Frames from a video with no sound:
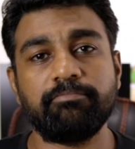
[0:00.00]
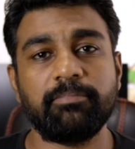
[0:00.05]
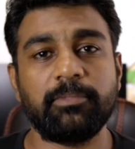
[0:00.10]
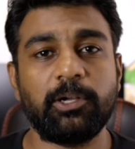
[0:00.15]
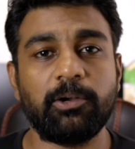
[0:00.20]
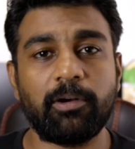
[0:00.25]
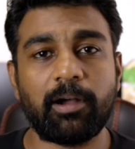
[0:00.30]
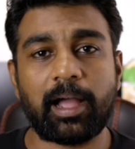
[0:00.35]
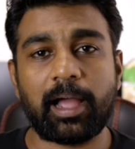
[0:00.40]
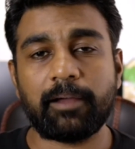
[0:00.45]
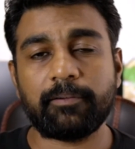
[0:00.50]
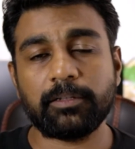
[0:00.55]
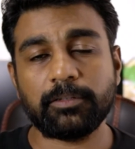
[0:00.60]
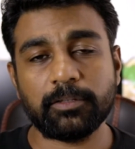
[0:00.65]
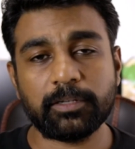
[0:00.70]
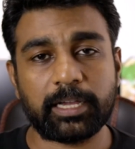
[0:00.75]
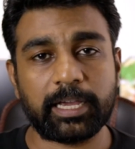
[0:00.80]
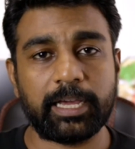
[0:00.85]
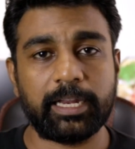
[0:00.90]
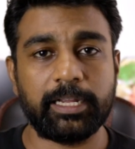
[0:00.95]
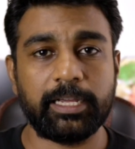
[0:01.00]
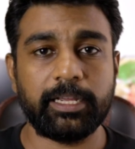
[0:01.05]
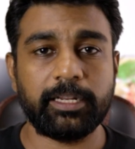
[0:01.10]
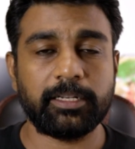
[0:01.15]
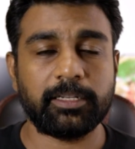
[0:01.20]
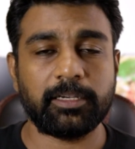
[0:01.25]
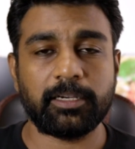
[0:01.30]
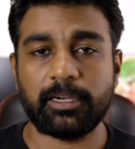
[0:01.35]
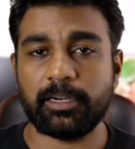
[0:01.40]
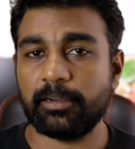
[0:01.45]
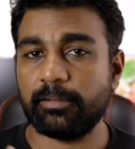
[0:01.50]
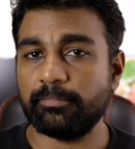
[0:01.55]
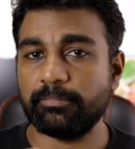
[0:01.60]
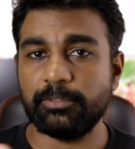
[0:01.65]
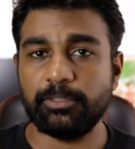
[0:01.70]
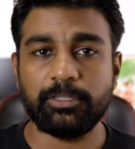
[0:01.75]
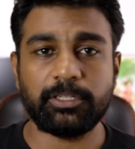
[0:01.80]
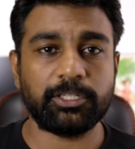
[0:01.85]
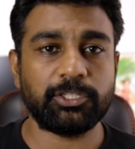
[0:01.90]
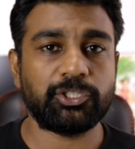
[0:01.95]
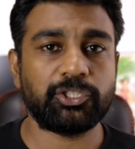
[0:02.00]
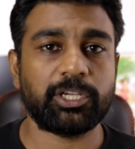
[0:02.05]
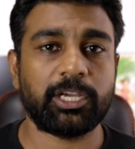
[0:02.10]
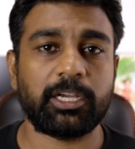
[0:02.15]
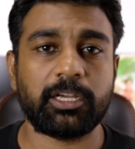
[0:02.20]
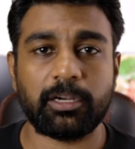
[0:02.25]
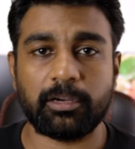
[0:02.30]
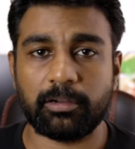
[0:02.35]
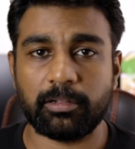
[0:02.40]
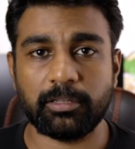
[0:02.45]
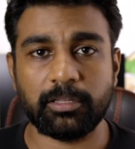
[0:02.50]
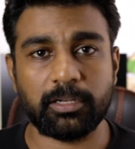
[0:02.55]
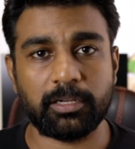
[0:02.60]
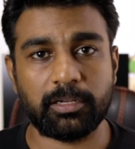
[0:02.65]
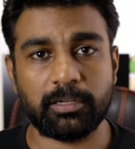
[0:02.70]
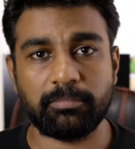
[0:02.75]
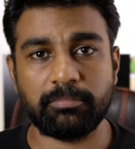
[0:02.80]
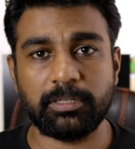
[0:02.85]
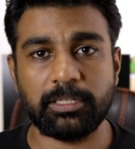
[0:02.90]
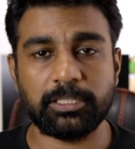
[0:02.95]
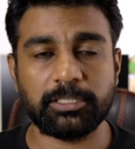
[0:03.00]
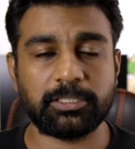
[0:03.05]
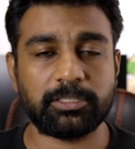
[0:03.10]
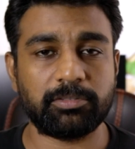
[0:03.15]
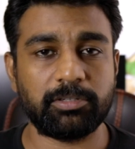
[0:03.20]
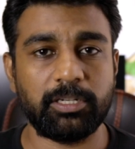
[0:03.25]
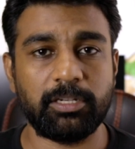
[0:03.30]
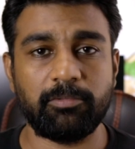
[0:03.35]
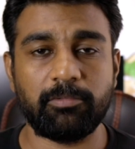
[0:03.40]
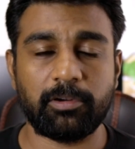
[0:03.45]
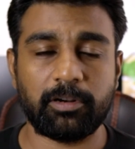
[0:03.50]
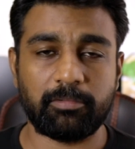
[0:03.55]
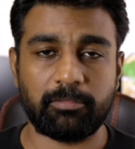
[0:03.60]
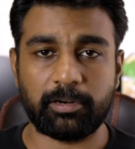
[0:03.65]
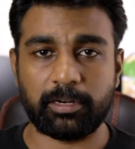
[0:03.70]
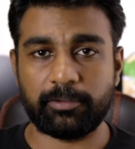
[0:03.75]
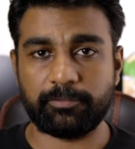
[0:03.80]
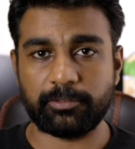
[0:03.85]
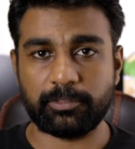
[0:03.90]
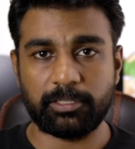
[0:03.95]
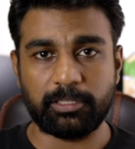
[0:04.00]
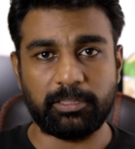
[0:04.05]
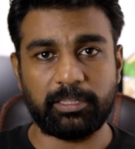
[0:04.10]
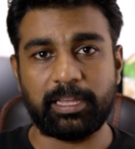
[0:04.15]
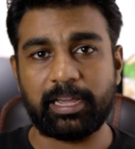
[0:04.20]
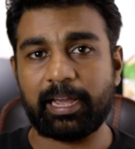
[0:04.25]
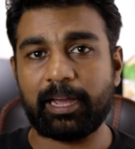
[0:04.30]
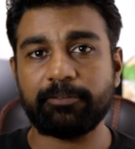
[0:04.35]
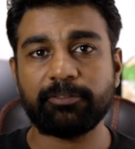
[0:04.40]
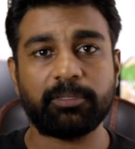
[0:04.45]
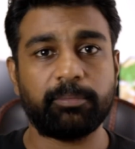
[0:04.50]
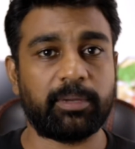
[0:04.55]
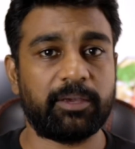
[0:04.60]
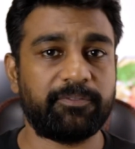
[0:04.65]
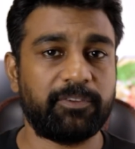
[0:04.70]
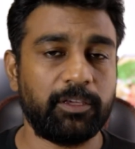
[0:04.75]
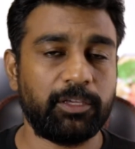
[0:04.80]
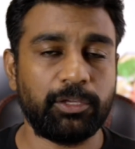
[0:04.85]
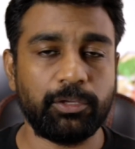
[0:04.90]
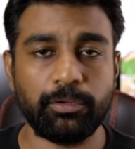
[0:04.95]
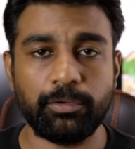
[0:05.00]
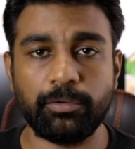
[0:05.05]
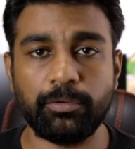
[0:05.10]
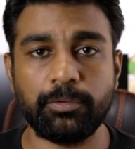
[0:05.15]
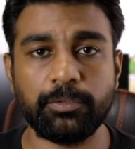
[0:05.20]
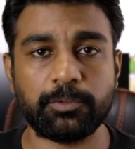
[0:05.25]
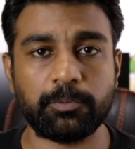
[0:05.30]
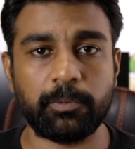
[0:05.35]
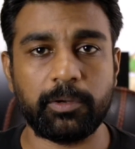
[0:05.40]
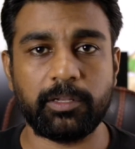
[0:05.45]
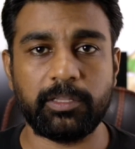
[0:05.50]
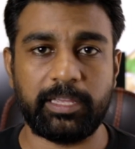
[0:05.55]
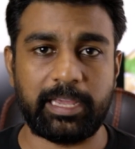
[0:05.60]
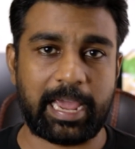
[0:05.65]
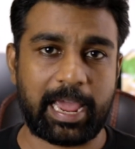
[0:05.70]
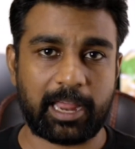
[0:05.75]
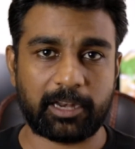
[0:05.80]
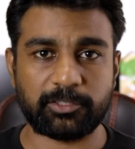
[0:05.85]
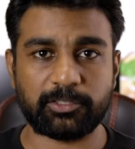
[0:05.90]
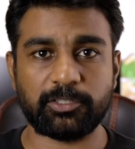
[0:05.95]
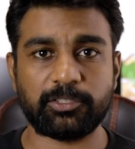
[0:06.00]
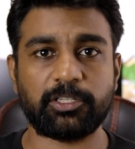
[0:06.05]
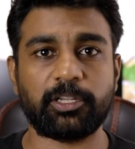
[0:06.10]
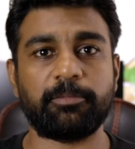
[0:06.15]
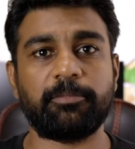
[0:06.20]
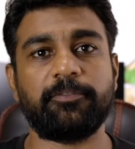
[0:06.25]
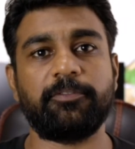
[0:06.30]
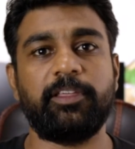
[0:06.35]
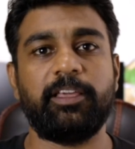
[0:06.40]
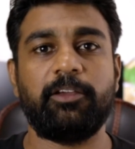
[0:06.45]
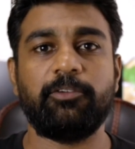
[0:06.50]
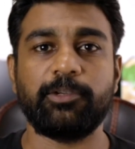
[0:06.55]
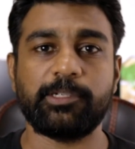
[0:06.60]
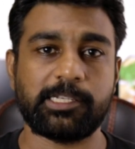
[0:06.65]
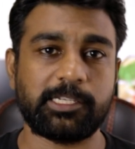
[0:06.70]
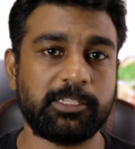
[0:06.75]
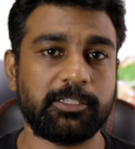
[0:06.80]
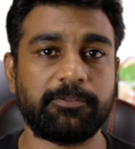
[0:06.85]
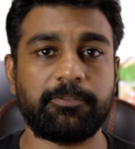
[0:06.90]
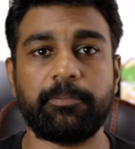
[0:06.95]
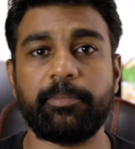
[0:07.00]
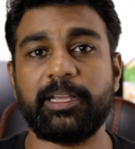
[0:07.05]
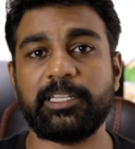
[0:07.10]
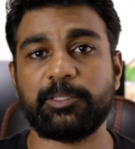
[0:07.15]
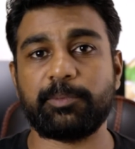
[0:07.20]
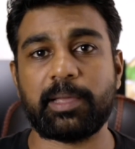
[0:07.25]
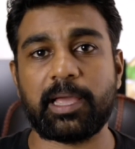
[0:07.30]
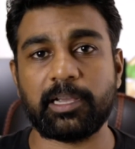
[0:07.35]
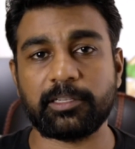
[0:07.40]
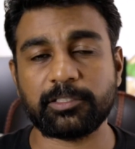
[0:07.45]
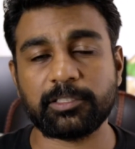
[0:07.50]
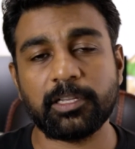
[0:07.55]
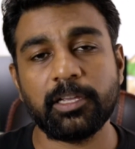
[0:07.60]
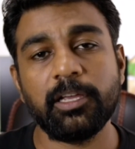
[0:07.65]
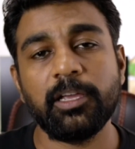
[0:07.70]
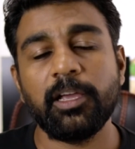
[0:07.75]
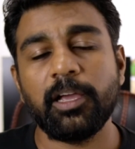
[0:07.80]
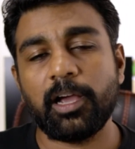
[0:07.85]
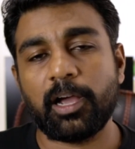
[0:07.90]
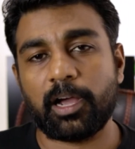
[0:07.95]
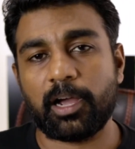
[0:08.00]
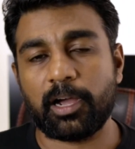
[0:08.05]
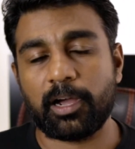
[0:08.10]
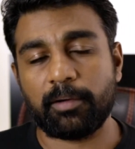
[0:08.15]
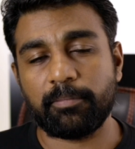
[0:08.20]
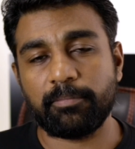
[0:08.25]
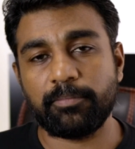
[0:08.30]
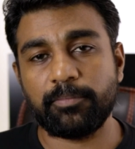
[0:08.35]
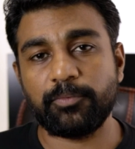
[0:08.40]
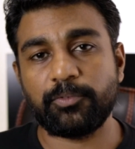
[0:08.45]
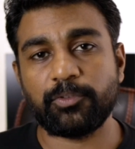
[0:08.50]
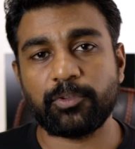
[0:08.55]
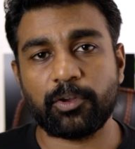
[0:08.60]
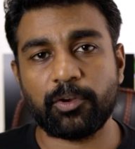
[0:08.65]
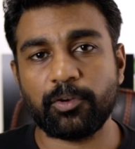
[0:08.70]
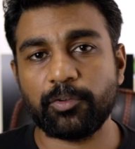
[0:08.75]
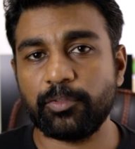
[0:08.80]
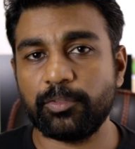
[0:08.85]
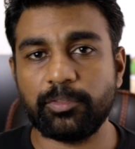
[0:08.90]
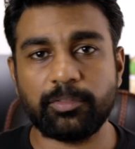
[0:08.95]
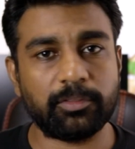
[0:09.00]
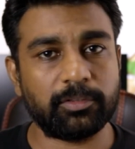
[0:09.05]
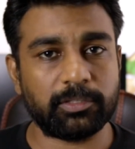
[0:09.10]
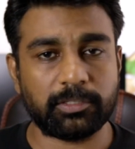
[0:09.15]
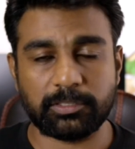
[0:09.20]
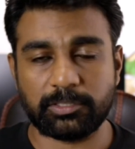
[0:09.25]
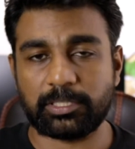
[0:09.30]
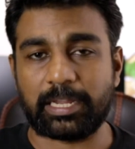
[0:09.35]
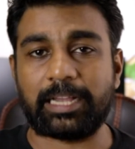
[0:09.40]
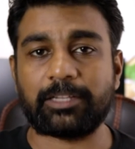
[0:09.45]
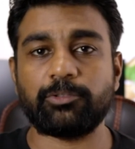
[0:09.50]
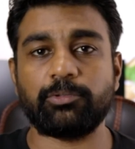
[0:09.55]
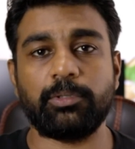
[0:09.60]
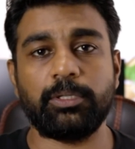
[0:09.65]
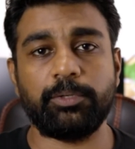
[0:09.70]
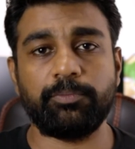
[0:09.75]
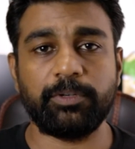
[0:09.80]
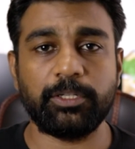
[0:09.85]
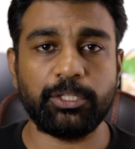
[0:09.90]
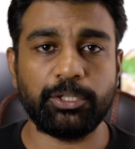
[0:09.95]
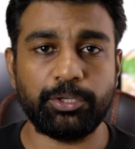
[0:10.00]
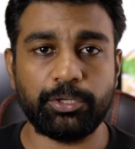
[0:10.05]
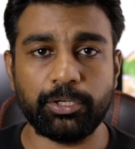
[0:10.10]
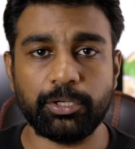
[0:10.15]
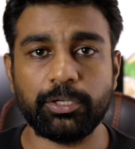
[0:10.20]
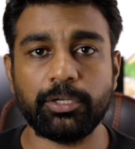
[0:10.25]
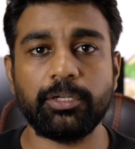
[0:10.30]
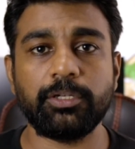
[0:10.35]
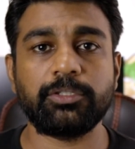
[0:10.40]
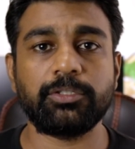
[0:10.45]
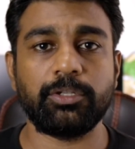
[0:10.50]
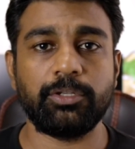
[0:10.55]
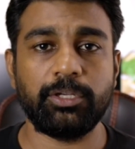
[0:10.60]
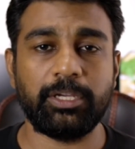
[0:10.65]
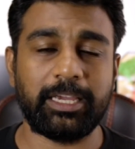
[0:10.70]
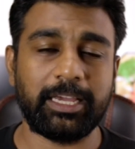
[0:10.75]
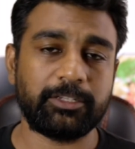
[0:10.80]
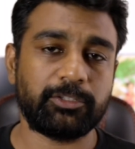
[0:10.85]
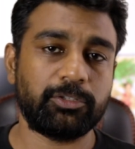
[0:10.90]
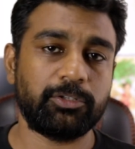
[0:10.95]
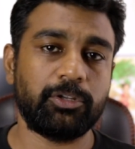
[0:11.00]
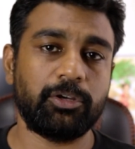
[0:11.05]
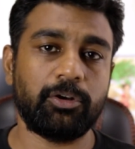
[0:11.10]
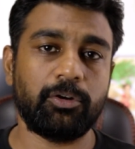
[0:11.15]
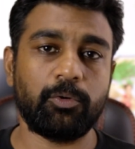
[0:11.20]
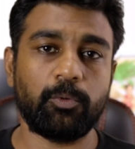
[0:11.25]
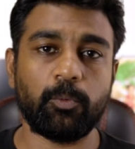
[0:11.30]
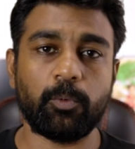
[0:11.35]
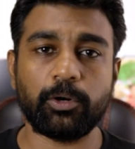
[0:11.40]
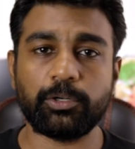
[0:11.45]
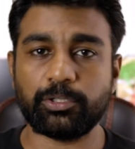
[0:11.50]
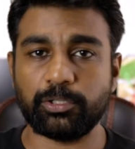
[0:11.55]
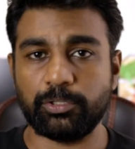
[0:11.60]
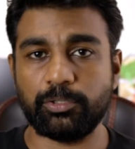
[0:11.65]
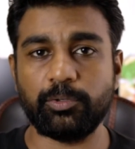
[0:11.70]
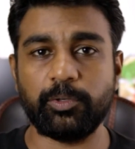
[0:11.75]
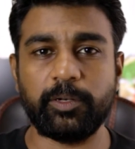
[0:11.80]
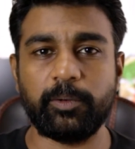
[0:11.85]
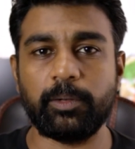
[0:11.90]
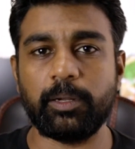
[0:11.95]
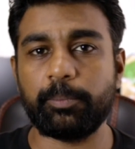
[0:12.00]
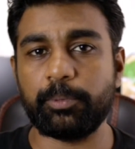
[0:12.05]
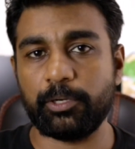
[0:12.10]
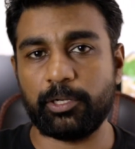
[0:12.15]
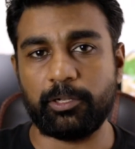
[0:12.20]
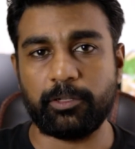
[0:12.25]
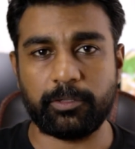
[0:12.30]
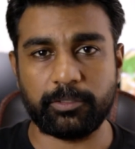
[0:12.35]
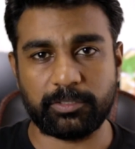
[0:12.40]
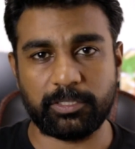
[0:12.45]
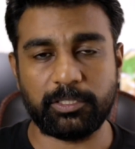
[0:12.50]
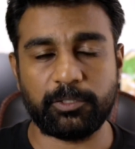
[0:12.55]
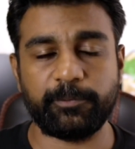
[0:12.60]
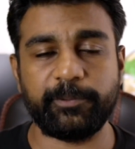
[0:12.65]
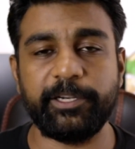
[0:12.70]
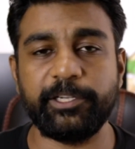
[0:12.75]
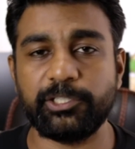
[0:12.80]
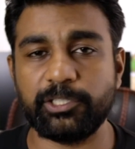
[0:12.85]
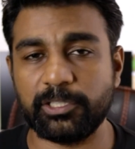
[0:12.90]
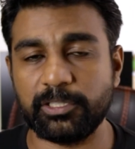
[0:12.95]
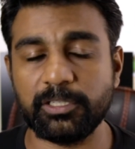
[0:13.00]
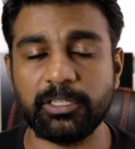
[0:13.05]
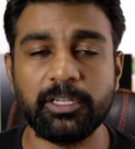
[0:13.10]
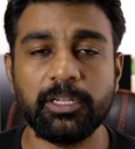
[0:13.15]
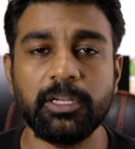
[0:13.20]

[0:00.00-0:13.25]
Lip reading: Go have a look at it. You can check all the ministry, whatever. They have some FAQs where they answer some of the questions from expats. So it's actually really good. So you get to know what to do in a particular situation.